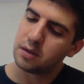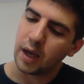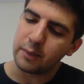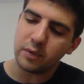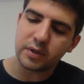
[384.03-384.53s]

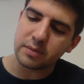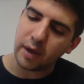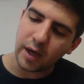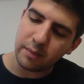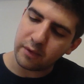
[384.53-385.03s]
I'm doing these in
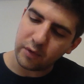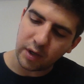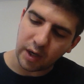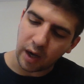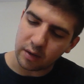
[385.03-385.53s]
my head, but if you
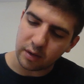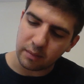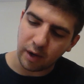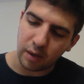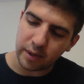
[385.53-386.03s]
need a calculator,
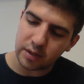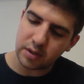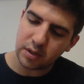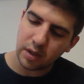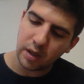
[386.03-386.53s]
by all
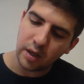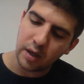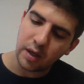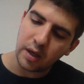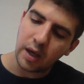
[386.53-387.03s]
means.
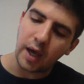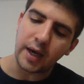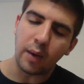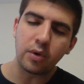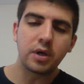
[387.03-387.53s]
And
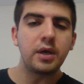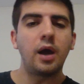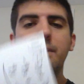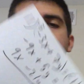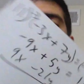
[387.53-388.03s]
now we're good to
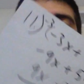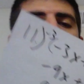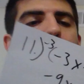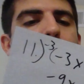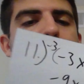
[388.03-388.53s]
go. We've
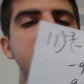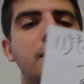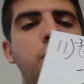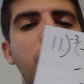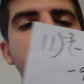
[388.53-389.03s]
now met
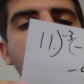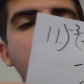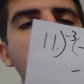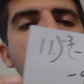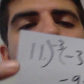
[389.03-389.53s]
step 1.
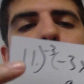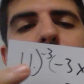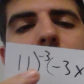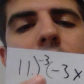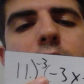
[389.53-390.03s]
Now, what
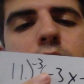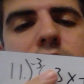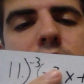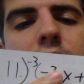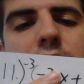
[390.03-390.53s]
we had
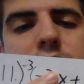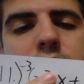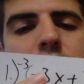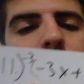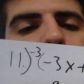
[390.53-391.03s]
was that.
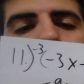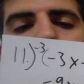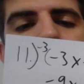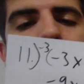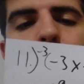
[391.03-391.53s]

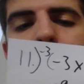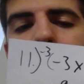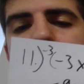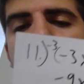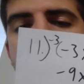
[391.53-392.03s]
Now we
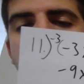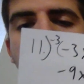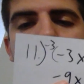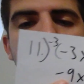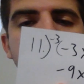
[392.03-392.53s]
have opposite
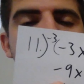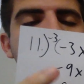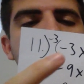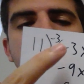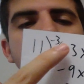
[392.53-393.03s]
coefficients.
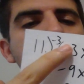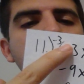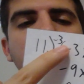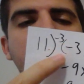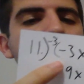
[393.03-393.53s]
Initially, we
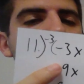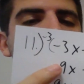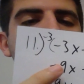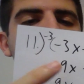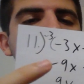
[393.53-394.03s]
didn't have opposite
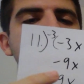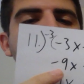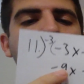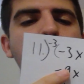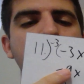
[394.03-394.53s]
coefficients.
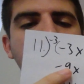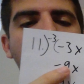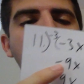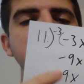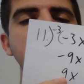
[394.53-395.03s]
Now we have
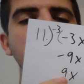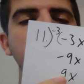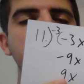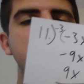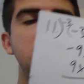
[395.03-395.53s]
opposite
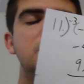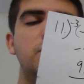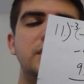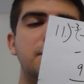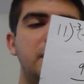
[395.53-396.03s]
coefficients.
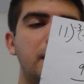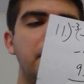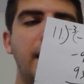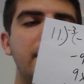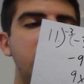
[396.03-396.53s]
We simply
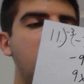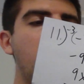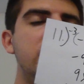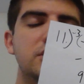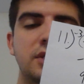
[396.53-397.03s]
combine the
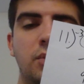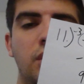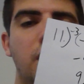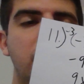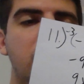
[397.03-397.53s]
equations, and
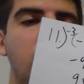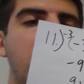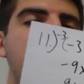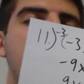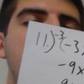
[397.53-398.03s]
we're on our way.